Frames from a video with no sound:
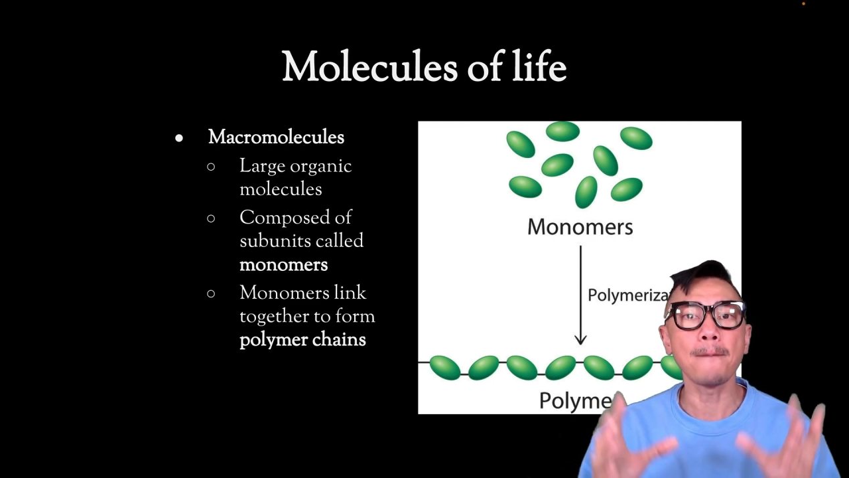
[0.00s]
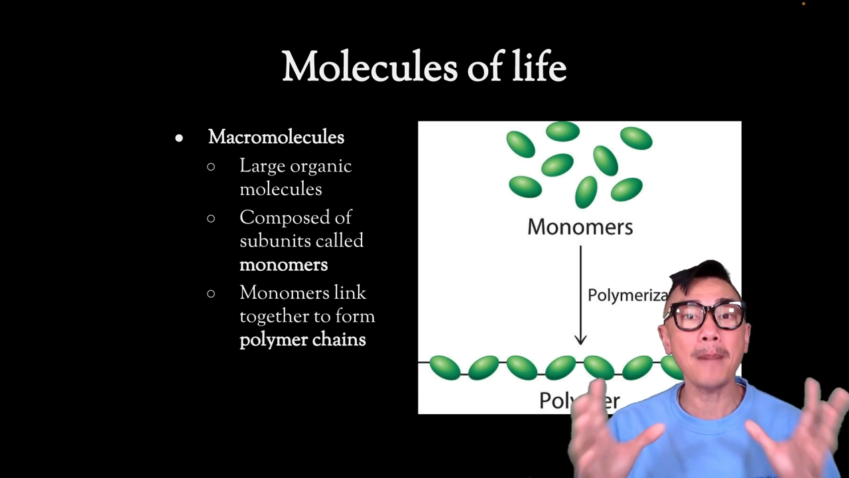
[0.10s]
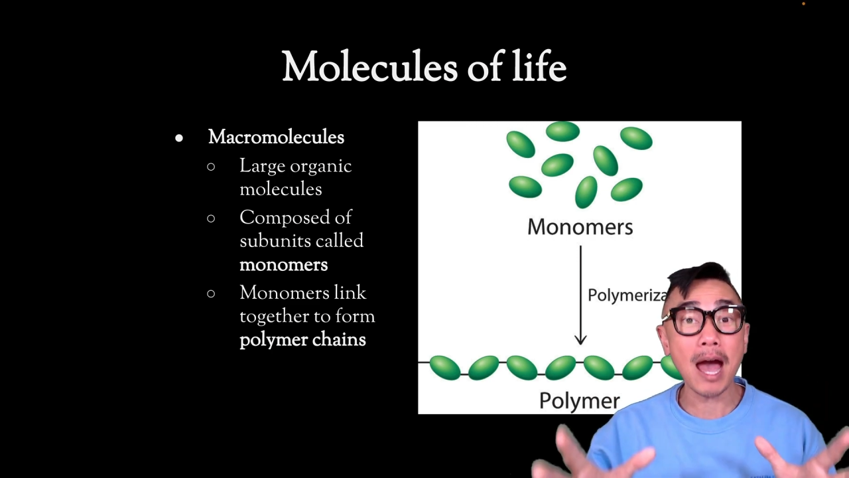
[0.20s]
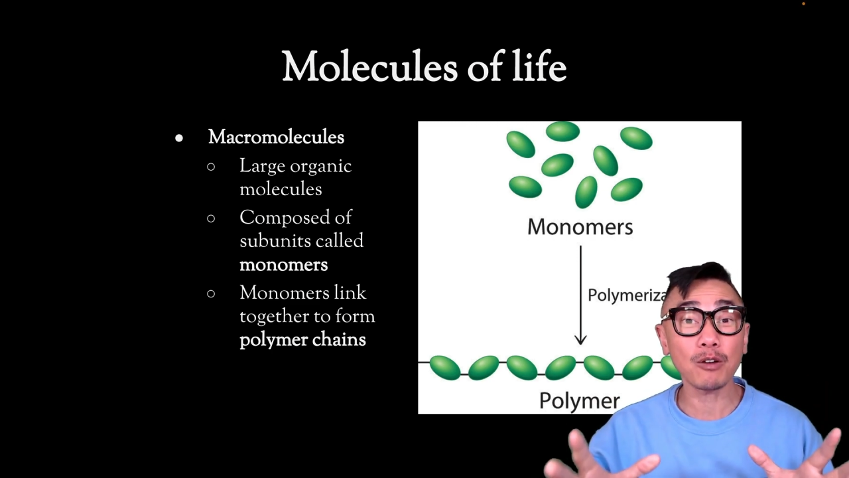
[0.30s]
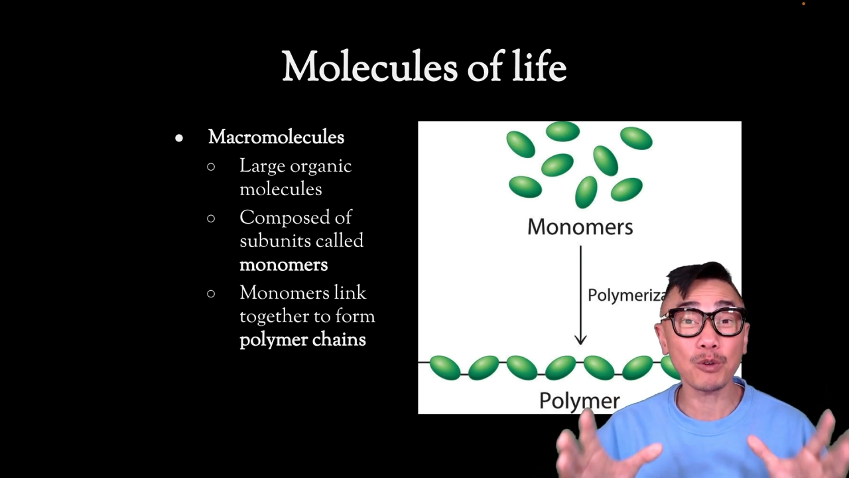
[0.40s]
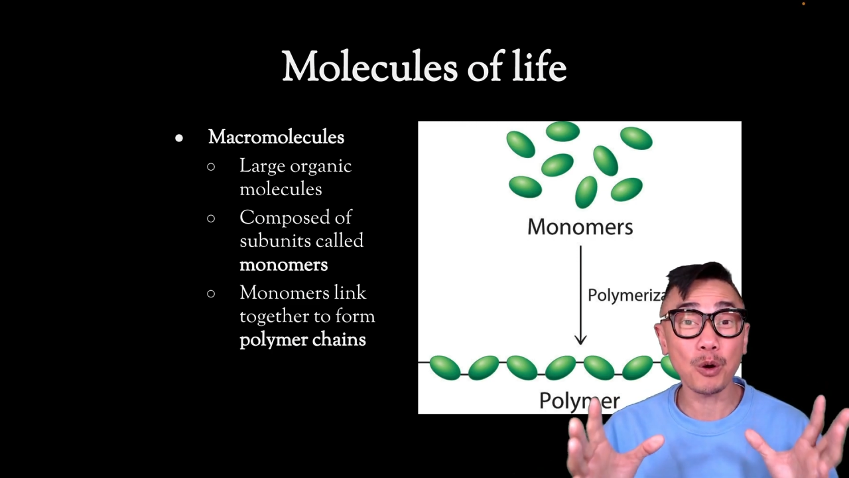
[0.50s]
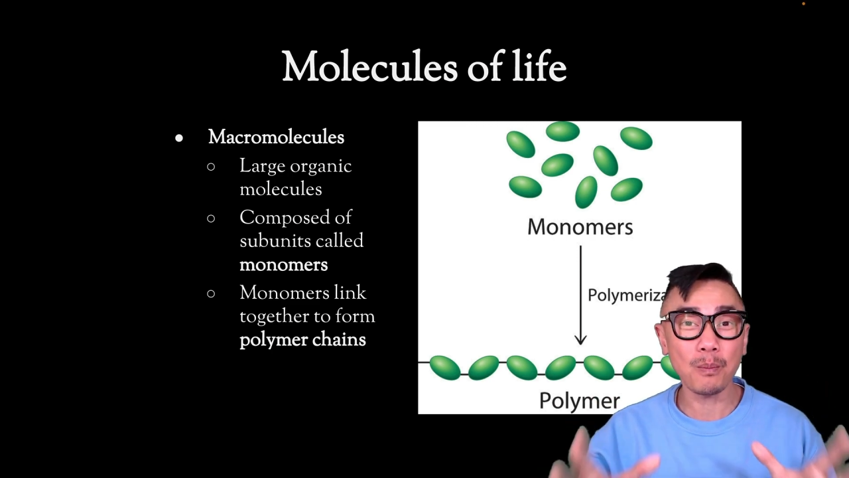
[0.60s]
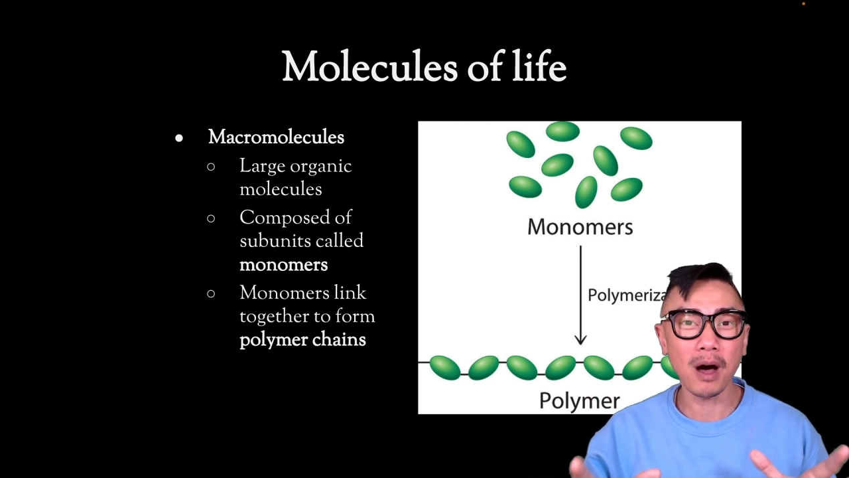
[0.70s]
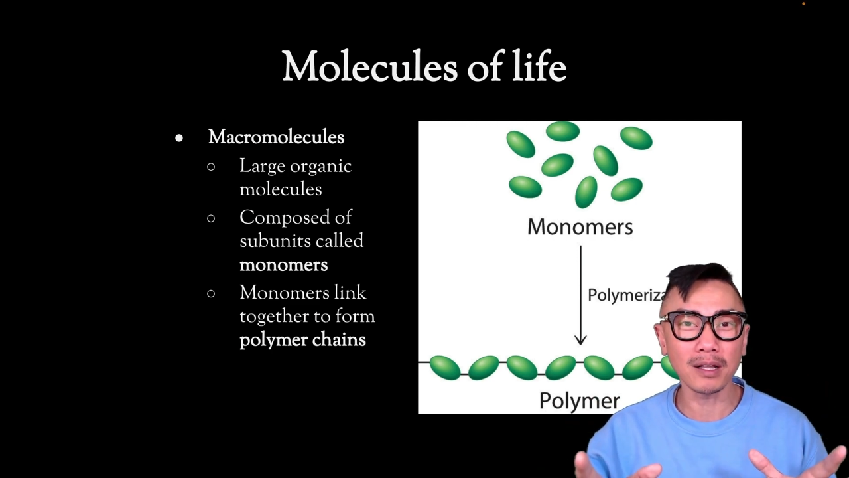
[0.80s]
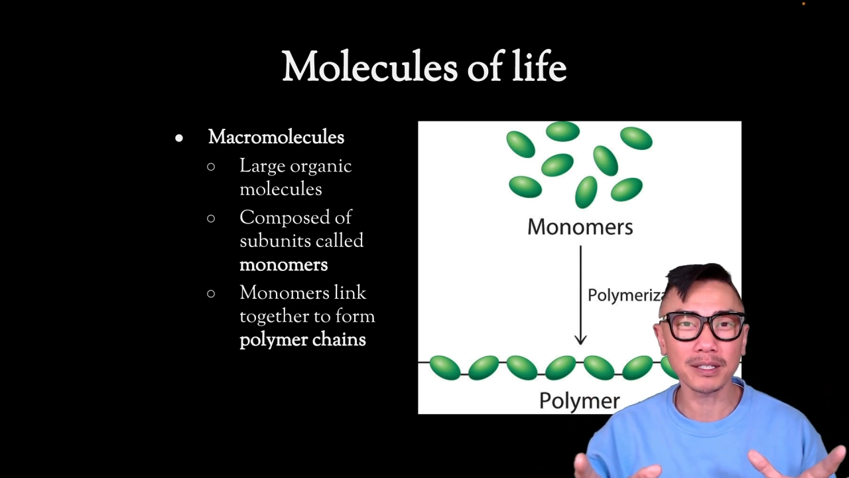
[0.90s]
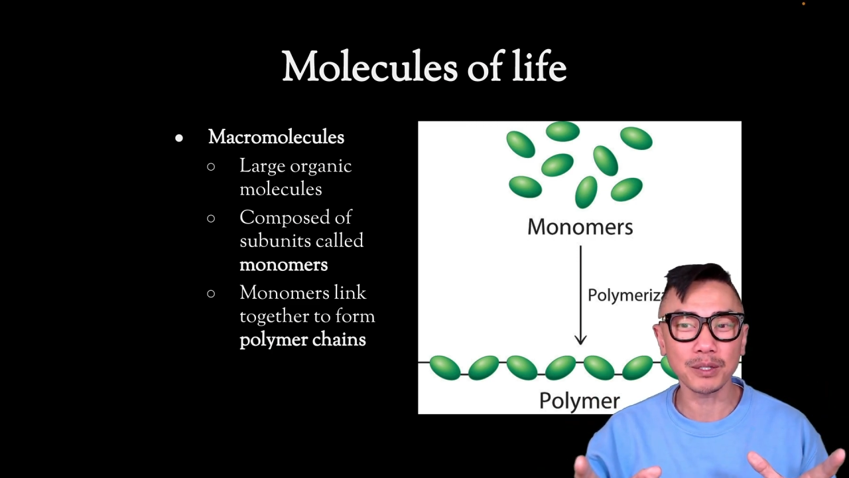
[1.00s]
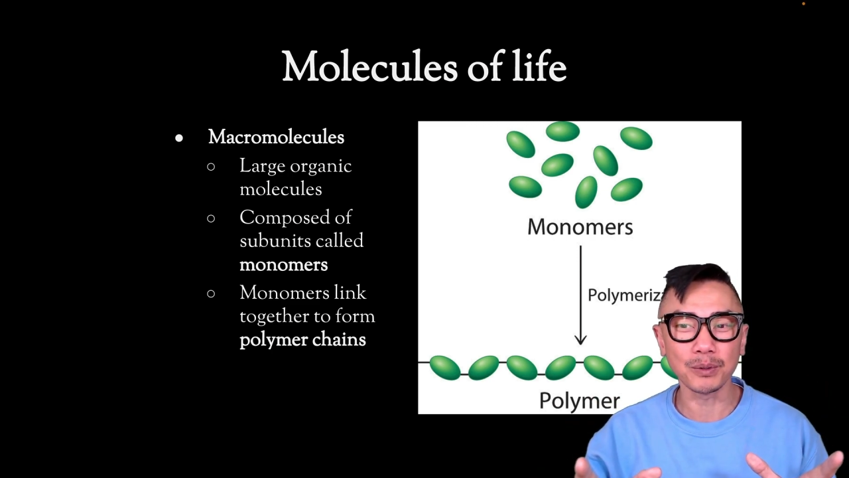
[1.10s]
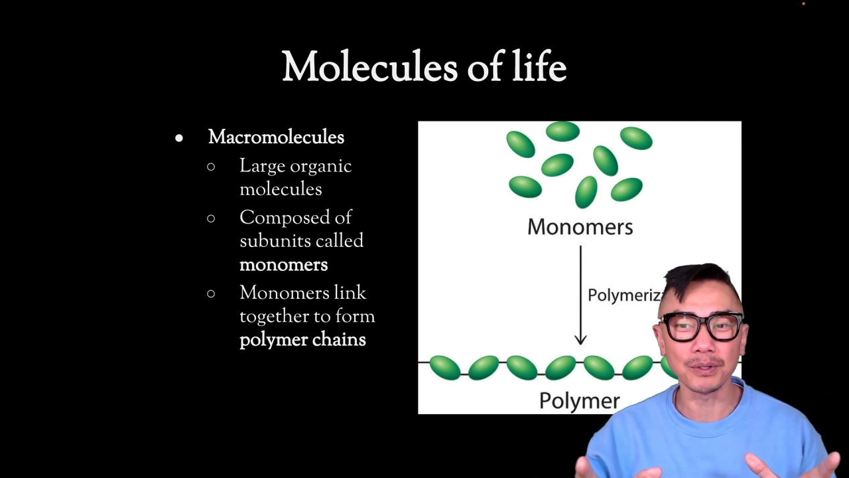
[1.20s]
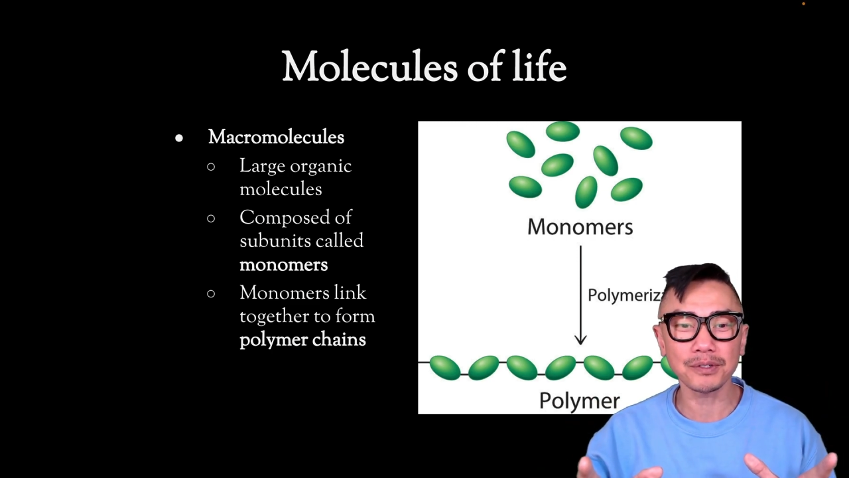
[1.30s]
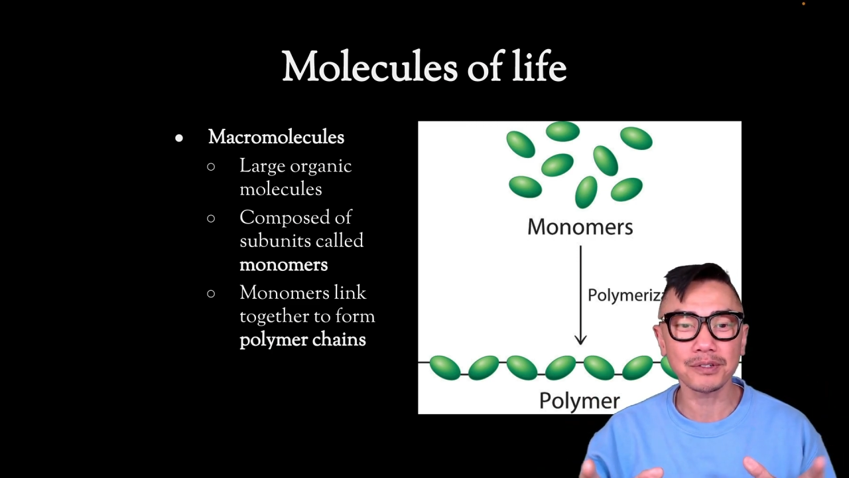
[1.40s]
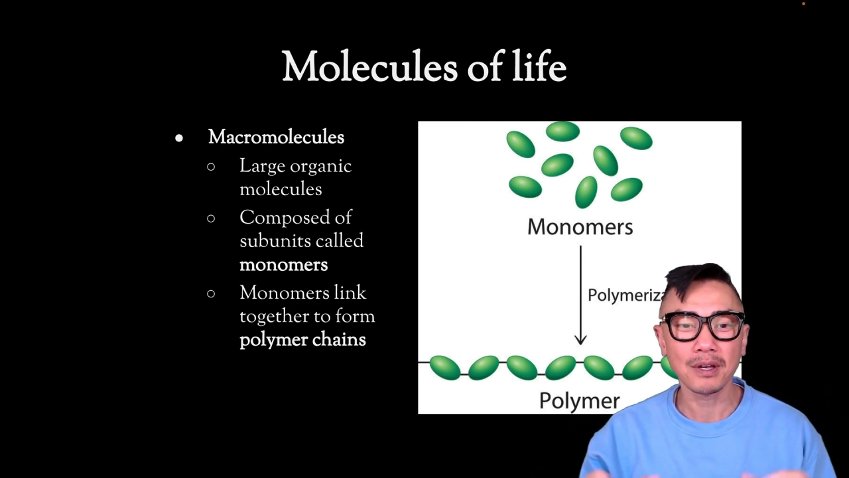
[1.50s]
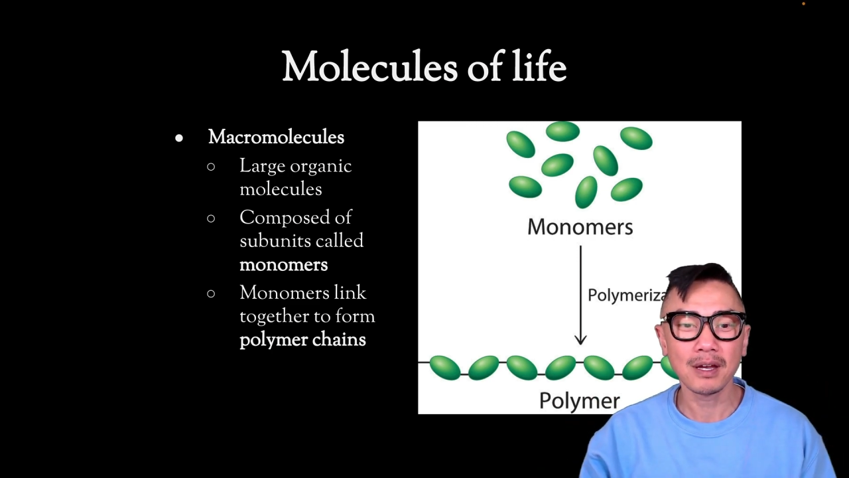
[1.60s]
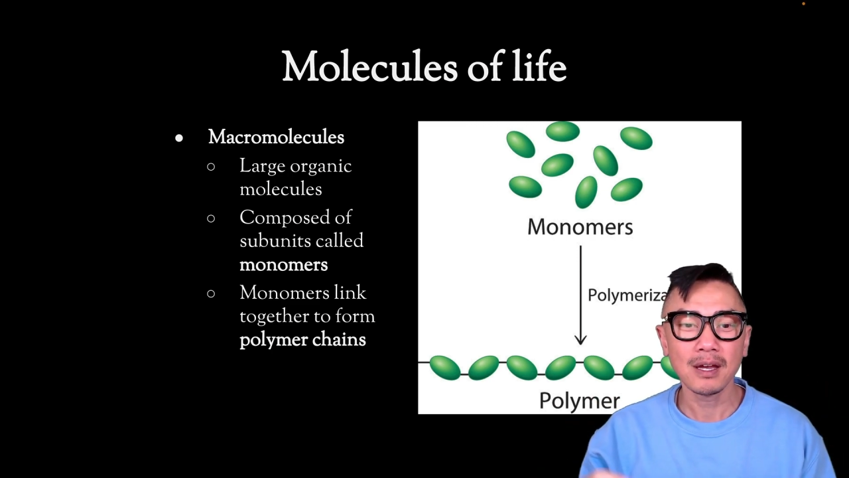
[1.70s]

macromolecules.